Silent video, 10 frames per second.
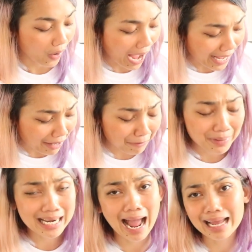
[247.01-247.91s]
I have
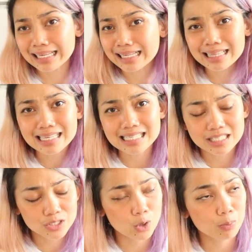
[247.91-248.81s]
been eyeing this
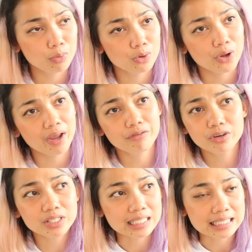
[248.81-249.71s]
notebook
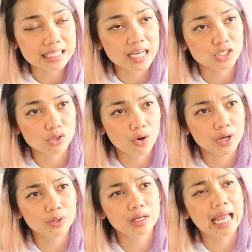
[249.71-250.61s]
ever since I saw
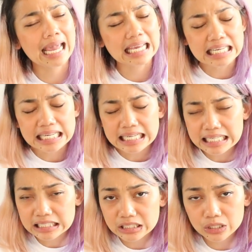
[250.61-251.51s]
it
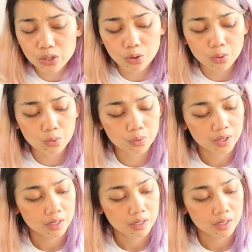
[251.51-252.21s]
ages ago.